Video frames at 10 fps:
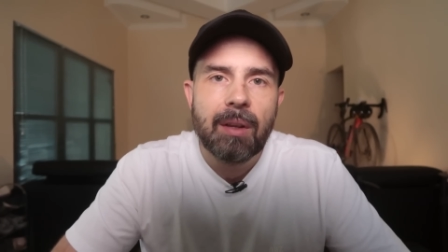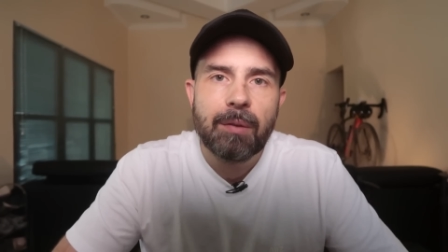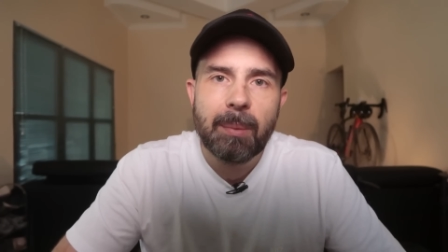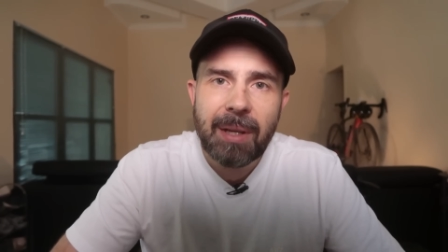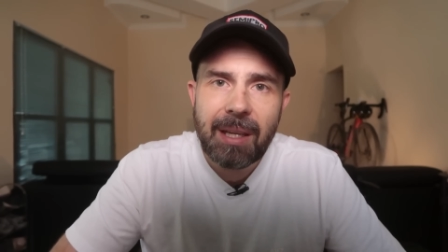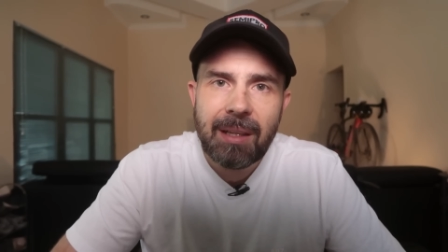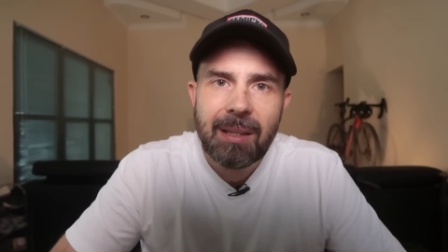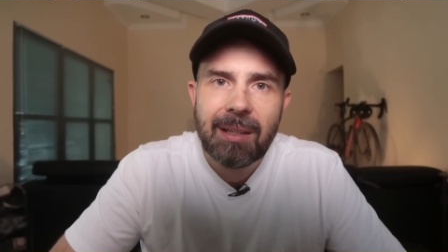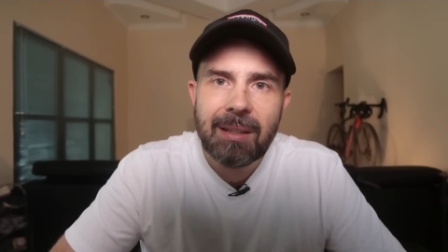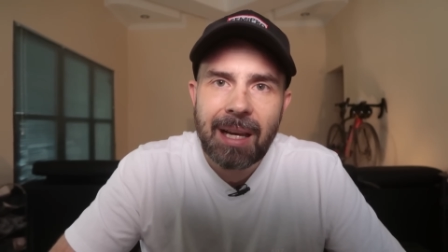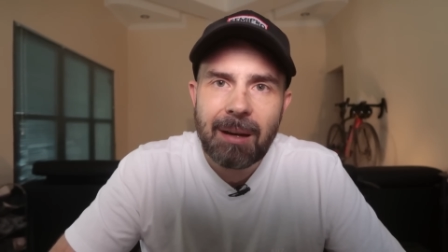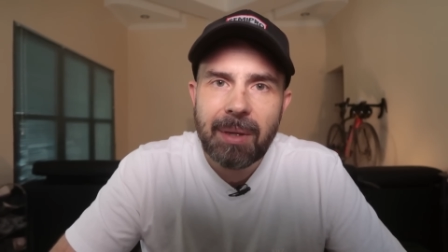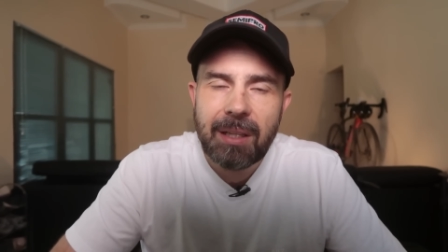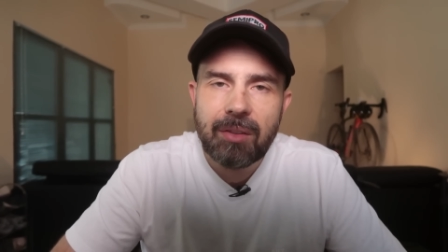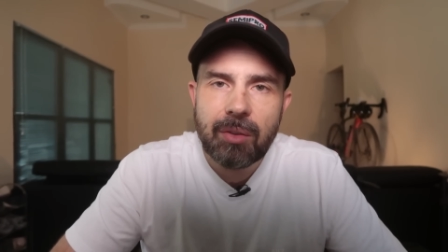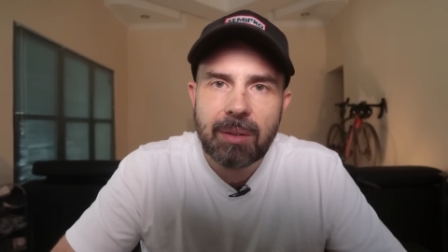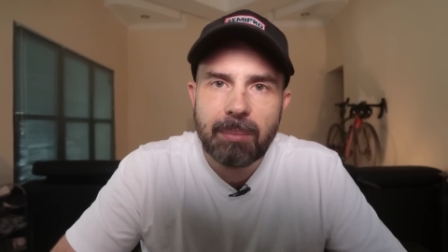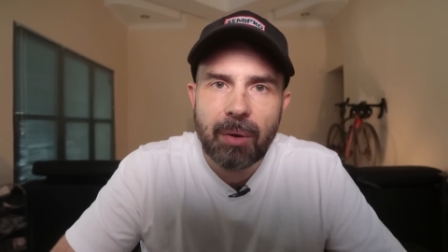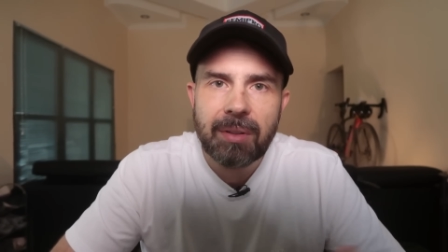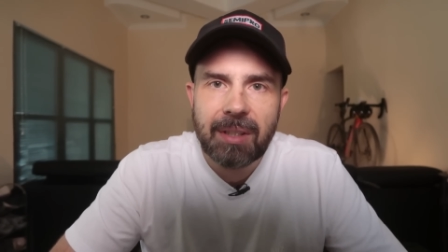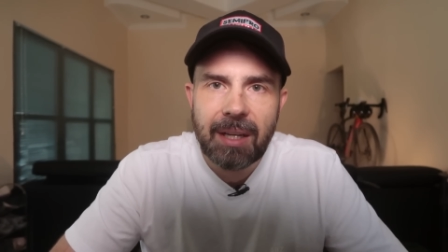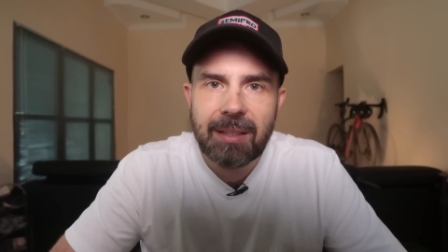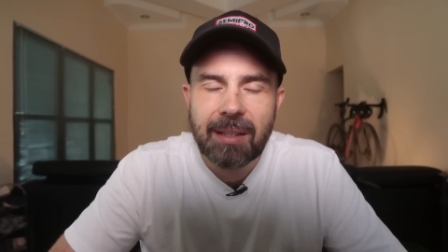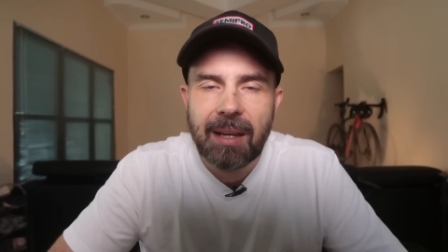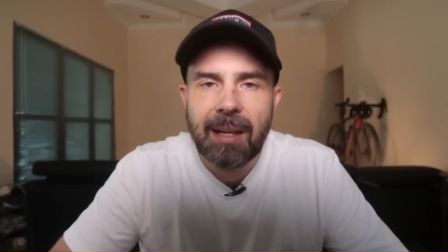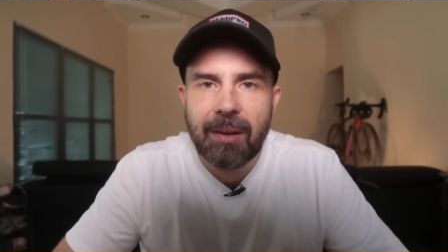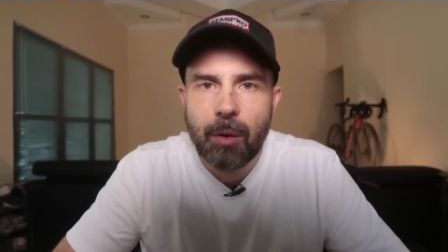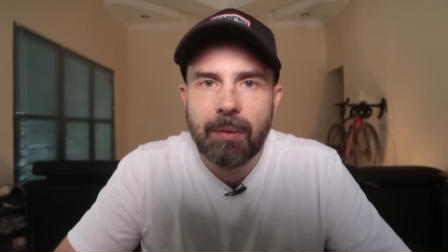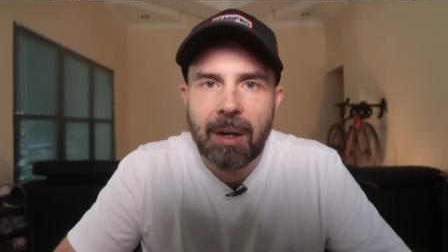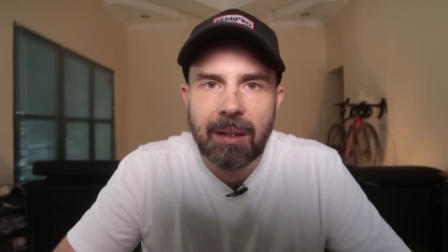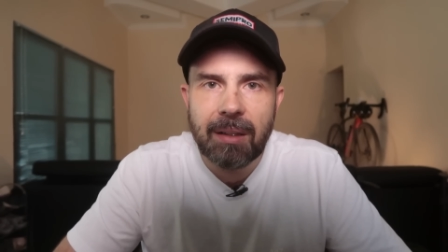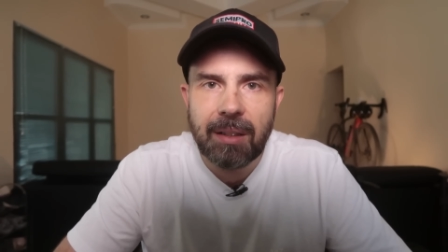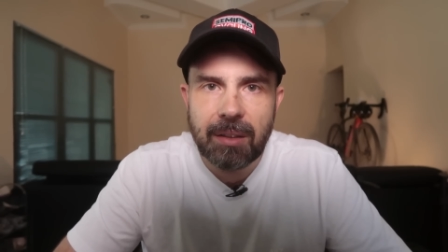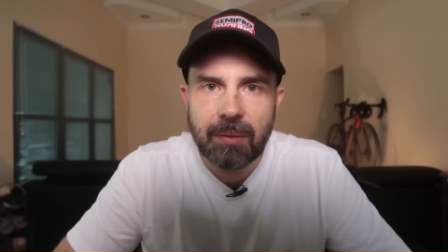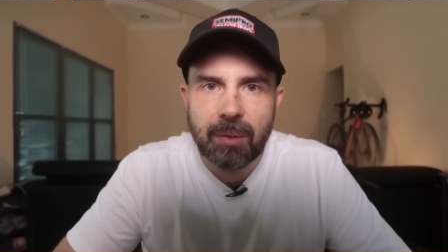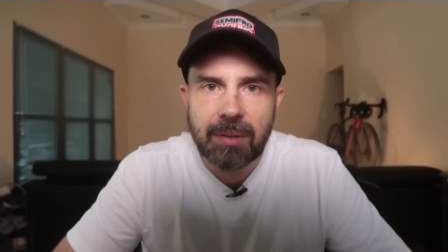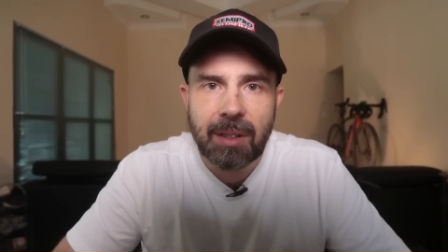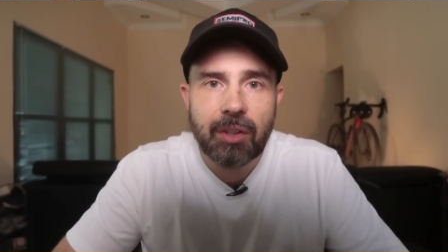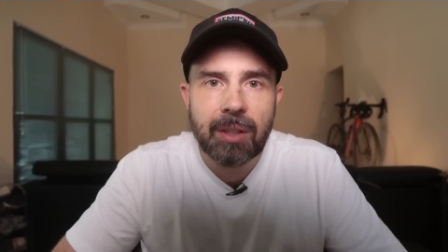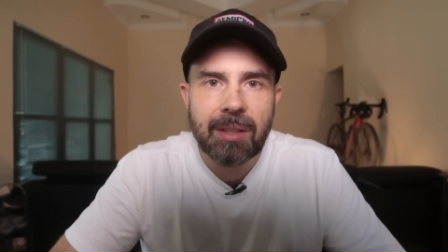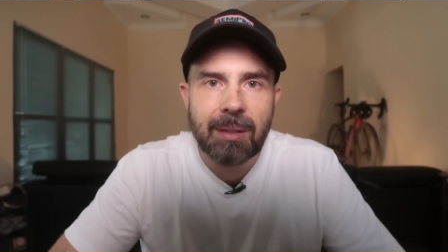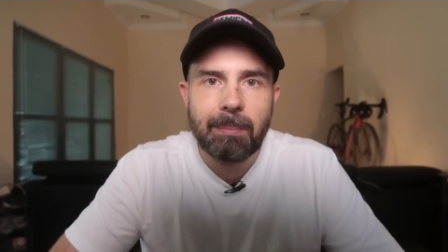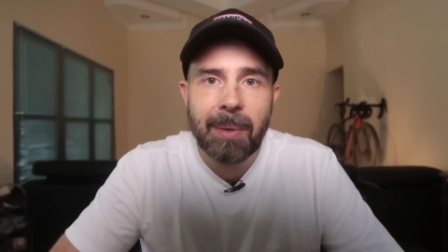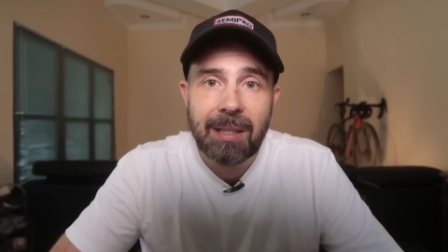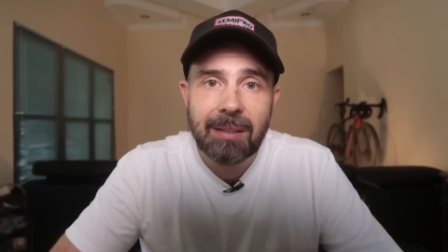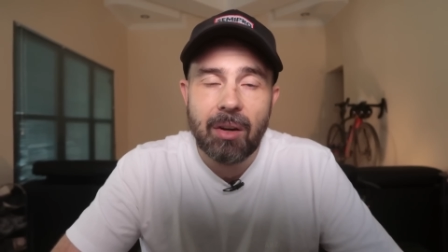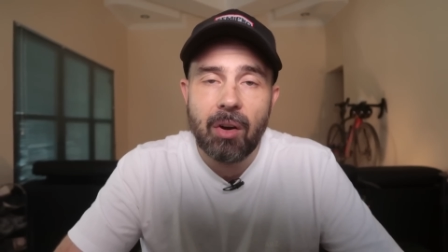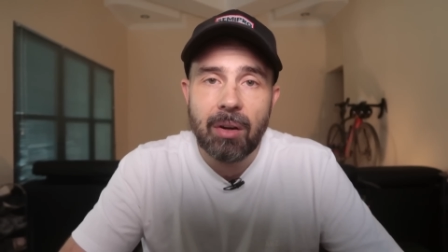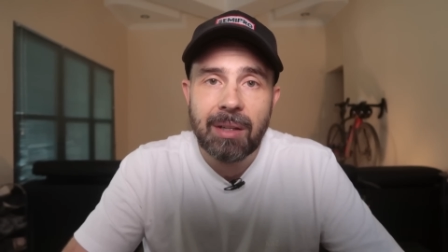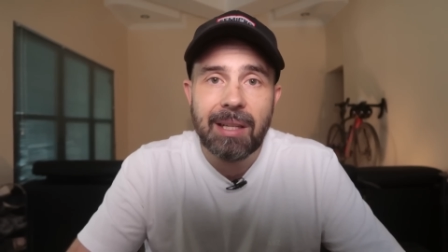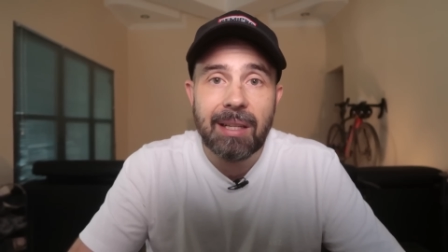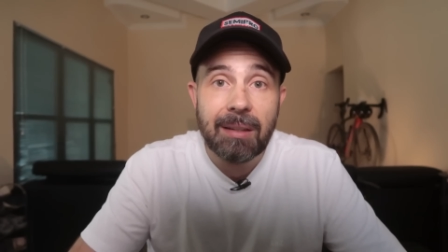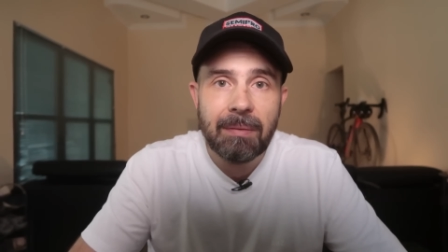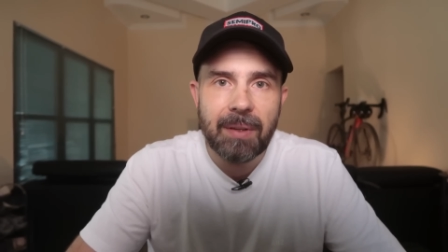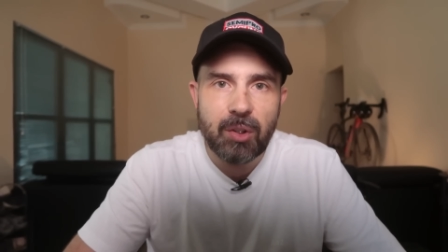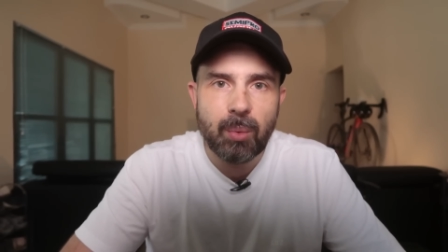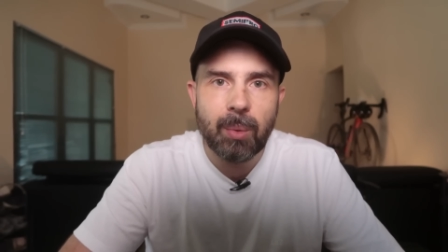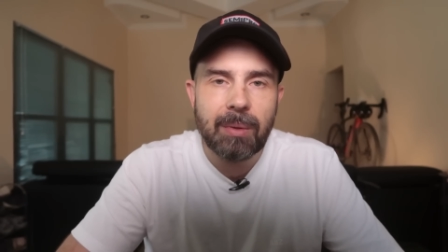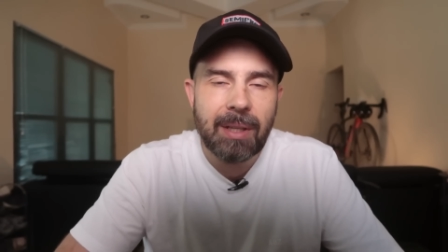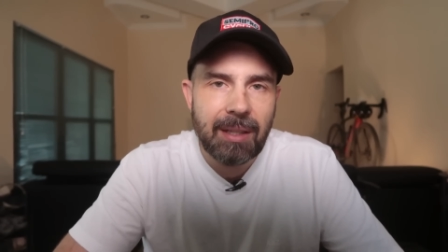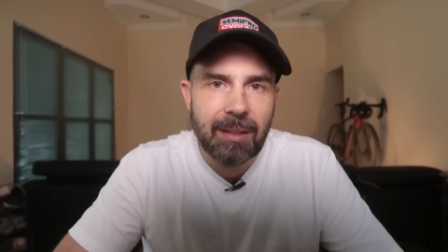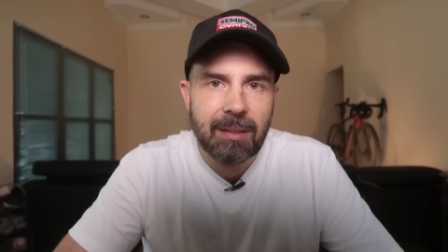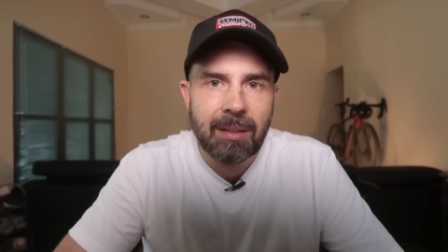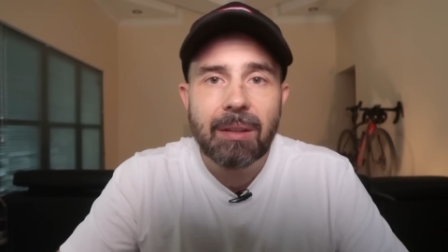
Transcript: For me, it now means using both steady state and over-under intervals, adjusting based on individual needs.